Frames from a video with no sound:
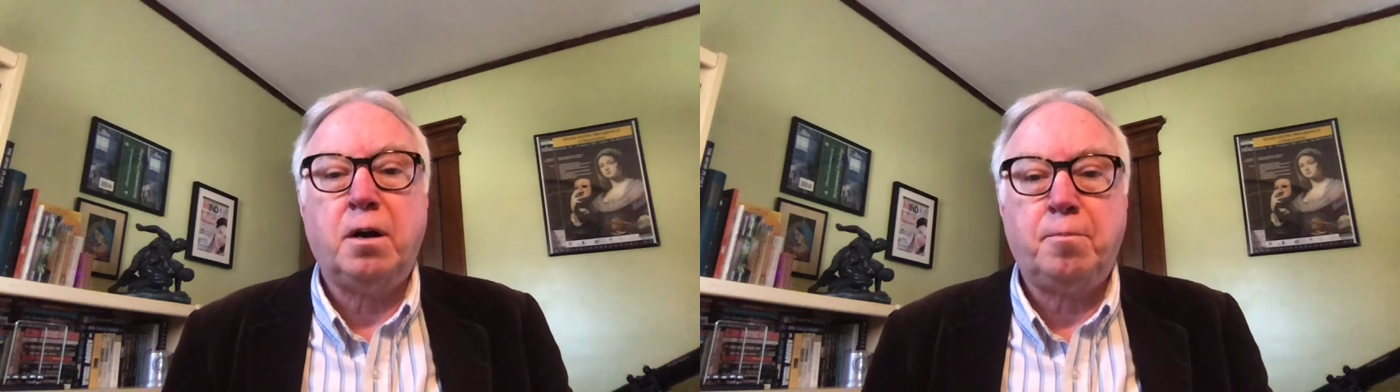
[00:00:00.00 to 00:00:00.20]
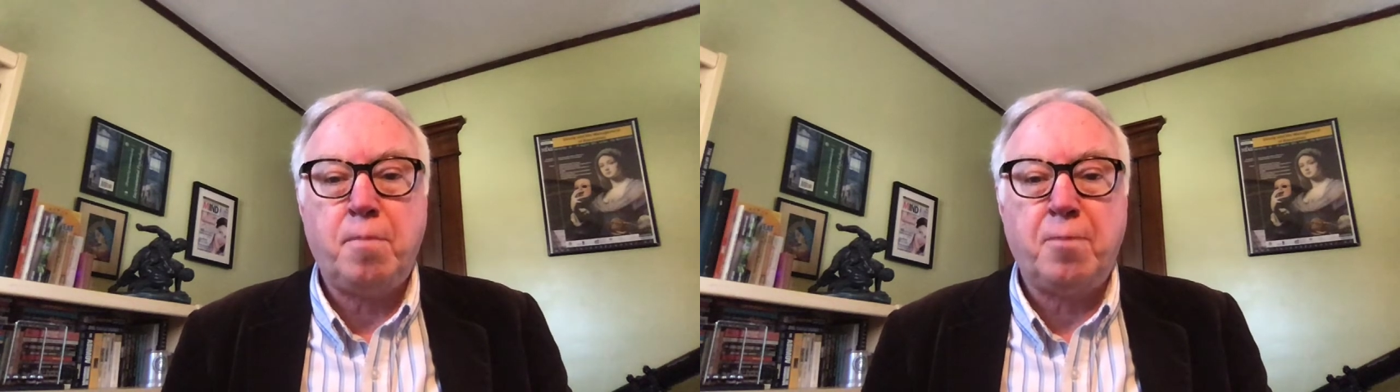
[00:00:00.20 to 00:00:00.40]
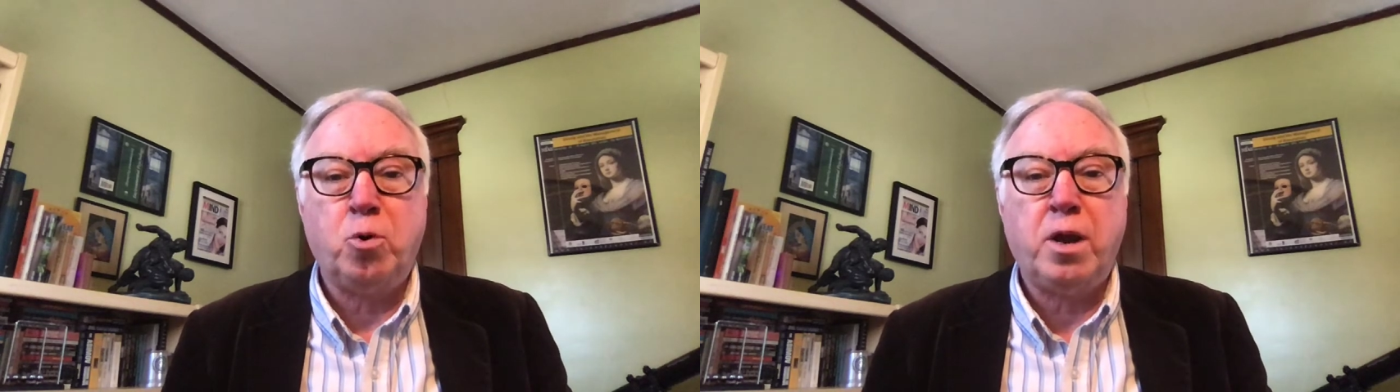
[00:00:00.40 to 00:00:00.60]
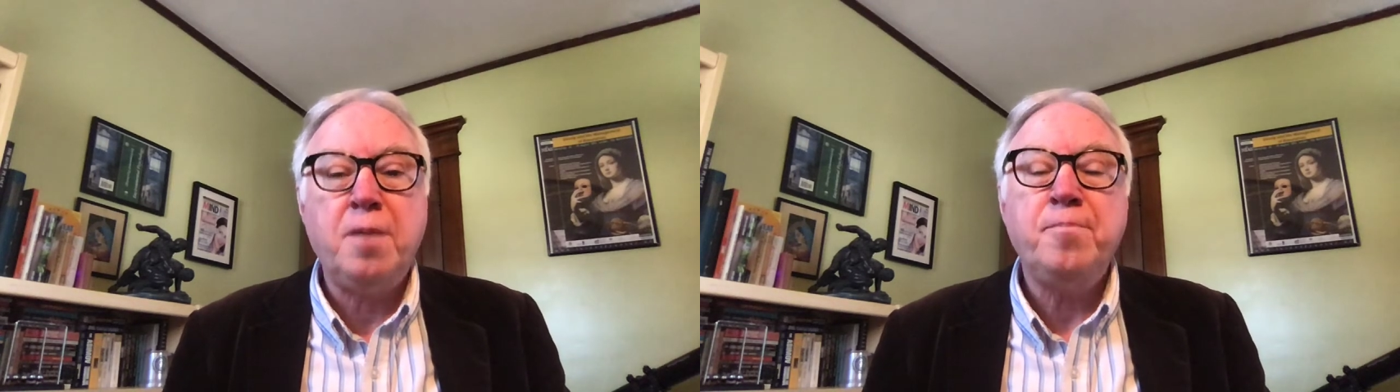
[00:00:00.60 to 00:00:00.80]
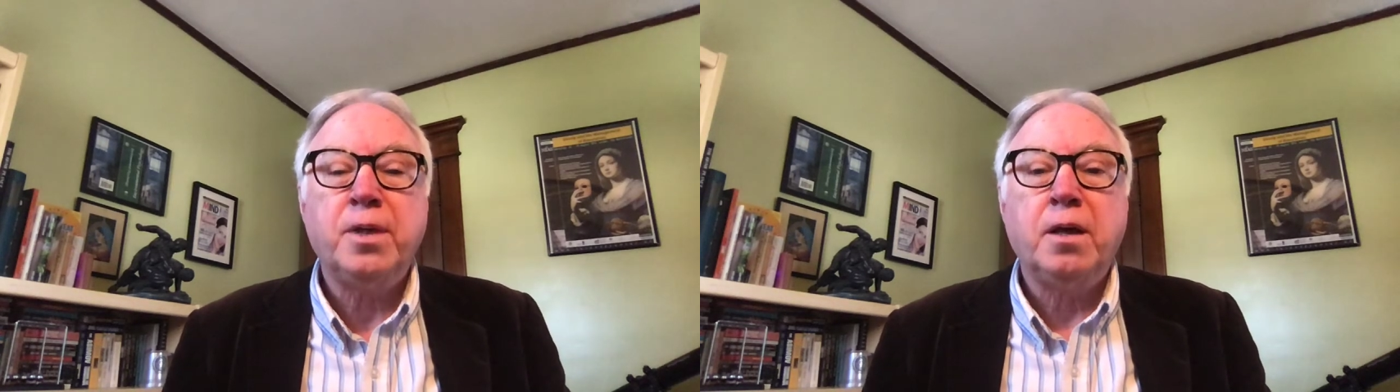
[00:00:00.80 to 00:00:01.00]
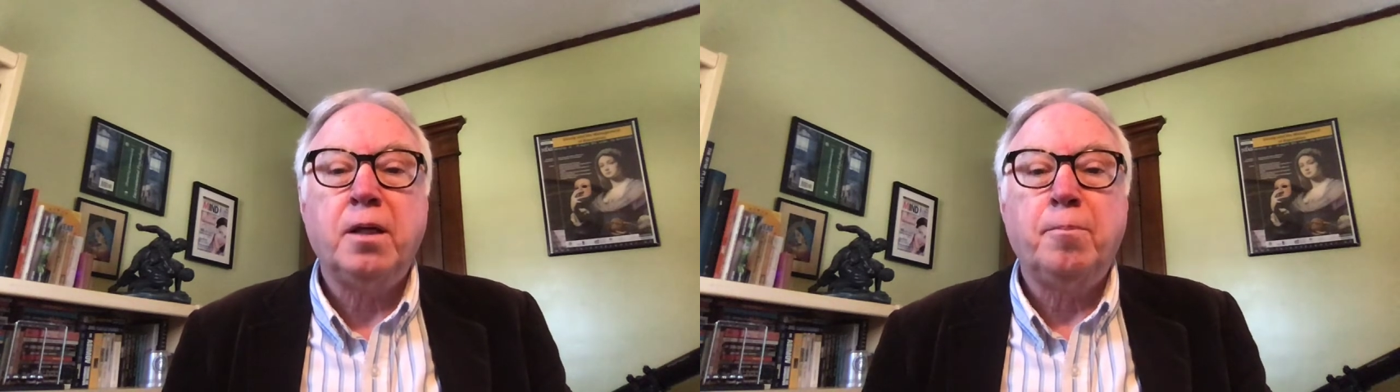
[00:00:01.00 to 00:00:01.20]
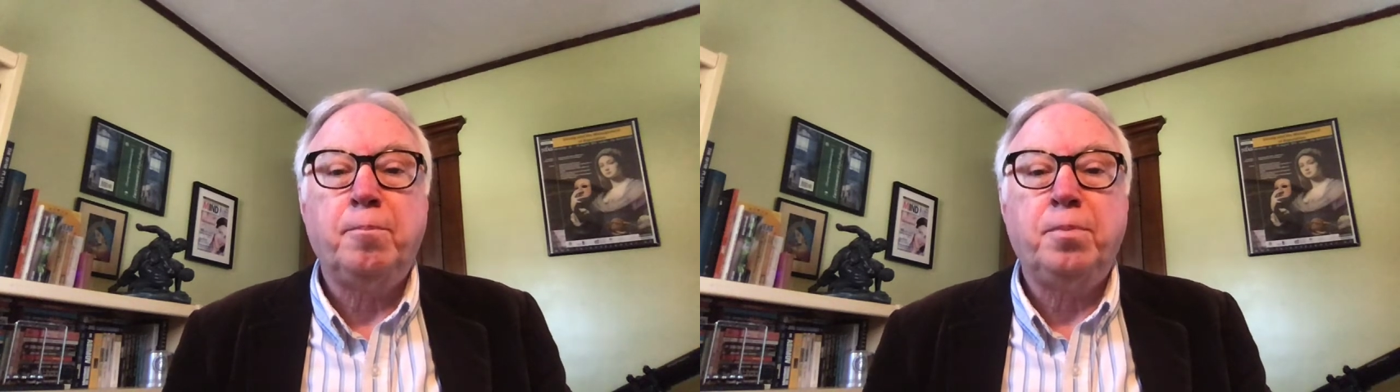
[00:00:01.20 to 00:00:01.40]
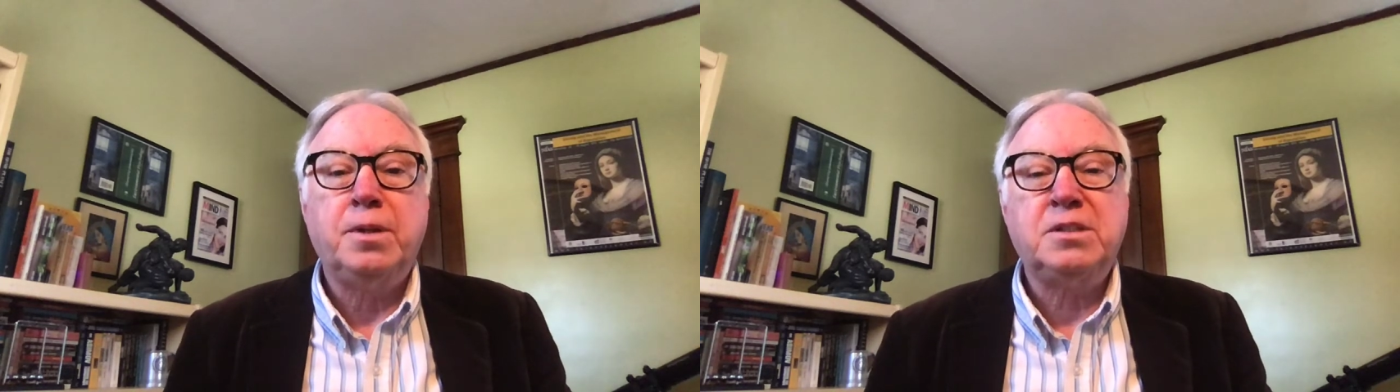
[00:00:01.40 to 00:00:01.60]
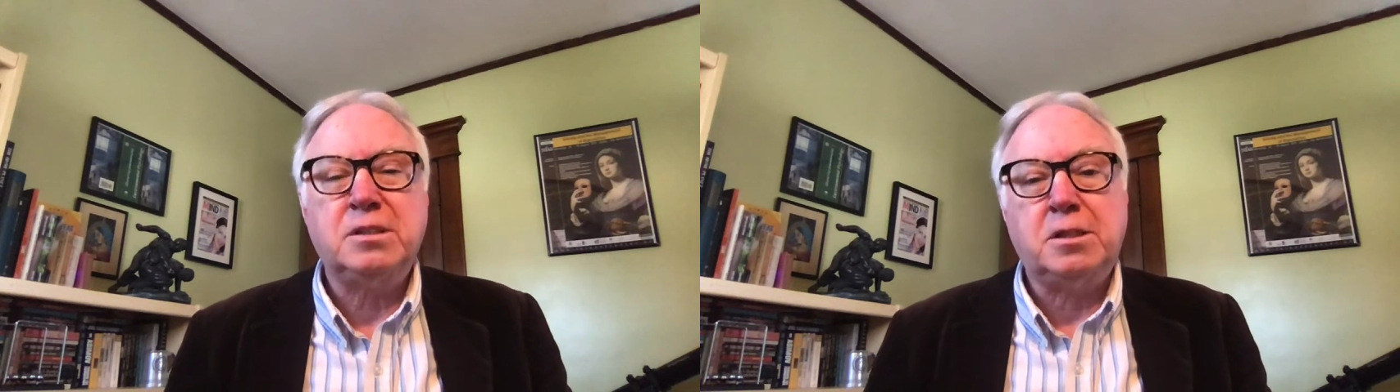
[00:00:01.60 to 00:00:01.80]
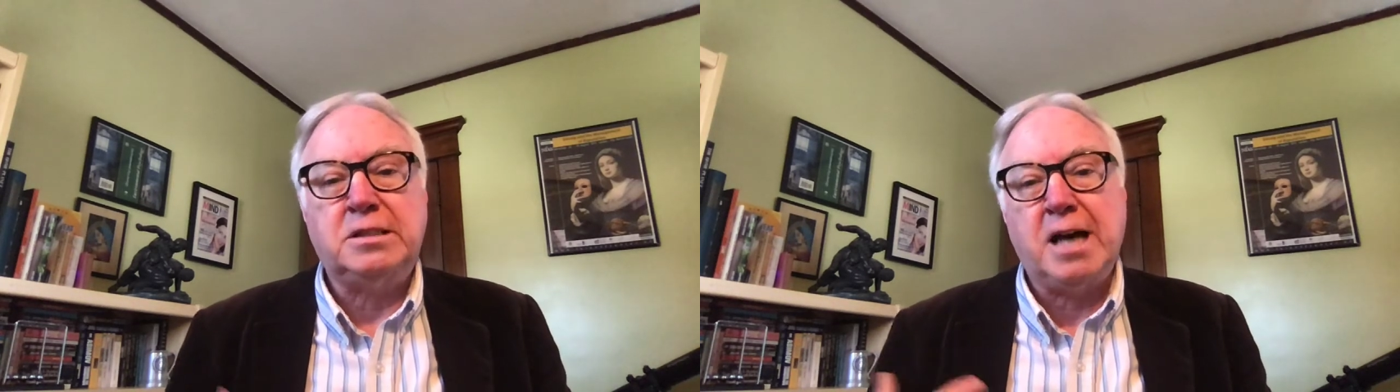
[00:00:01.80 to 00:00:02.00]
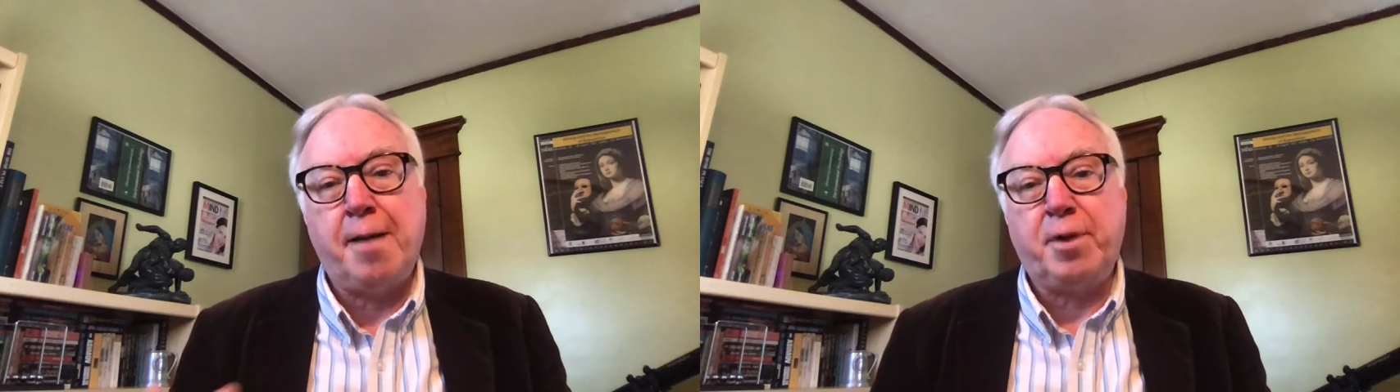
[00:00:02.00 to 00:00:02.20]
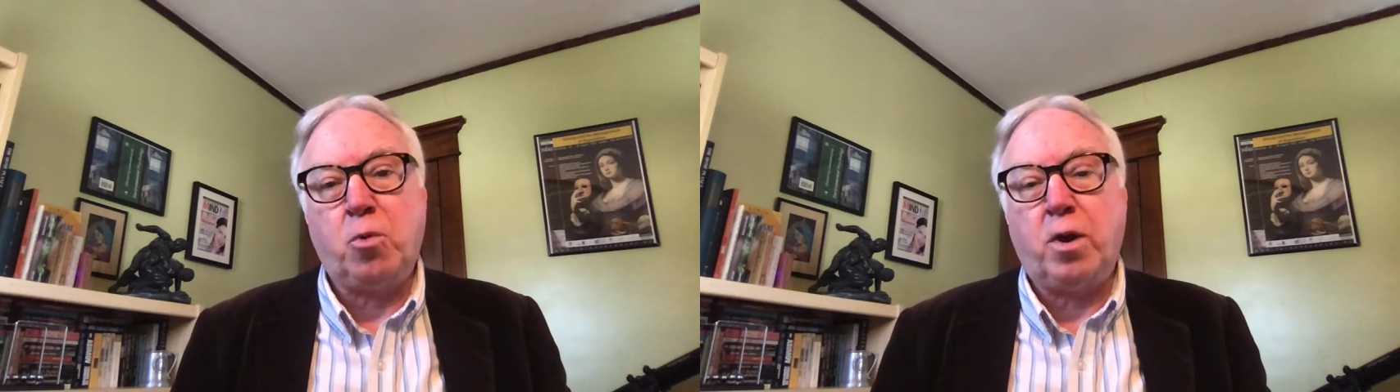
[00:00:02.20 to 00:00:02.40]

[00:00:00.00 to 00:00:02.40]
memory. This is the dominant